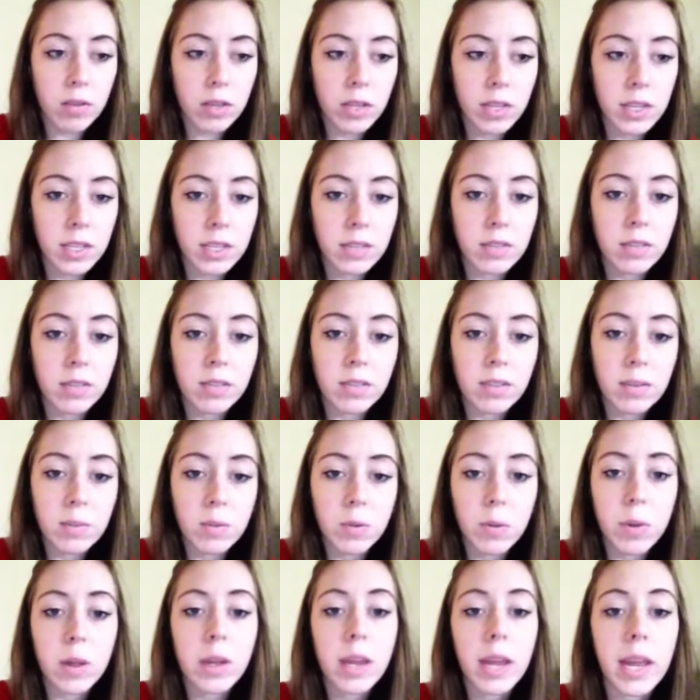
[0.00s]
He doesn't seem
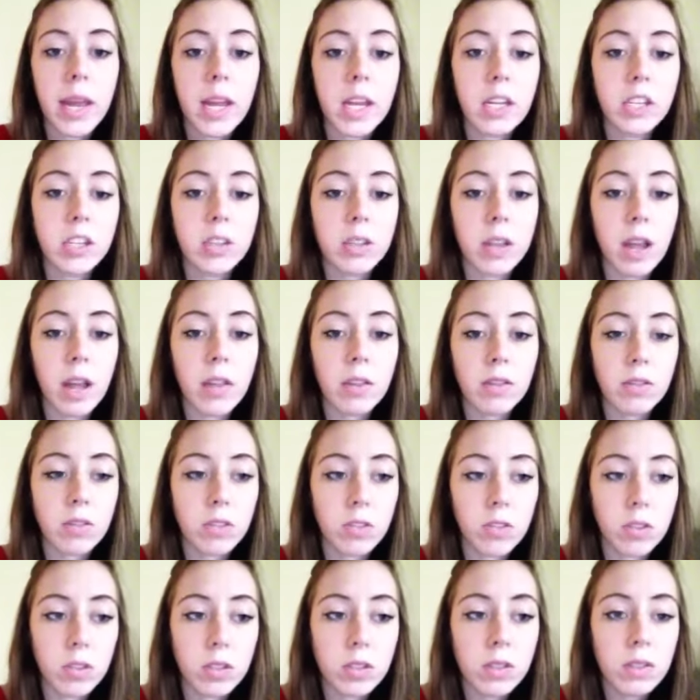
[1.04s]
to engage in the other
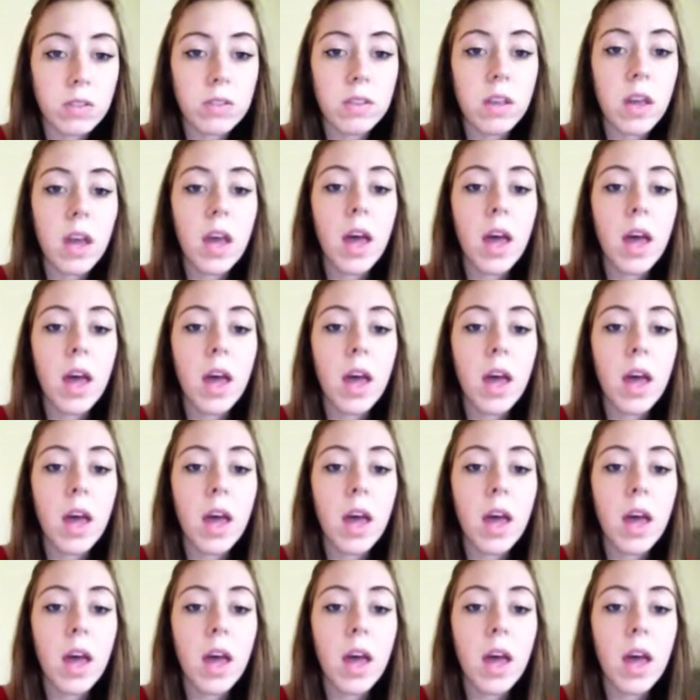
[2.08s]
students.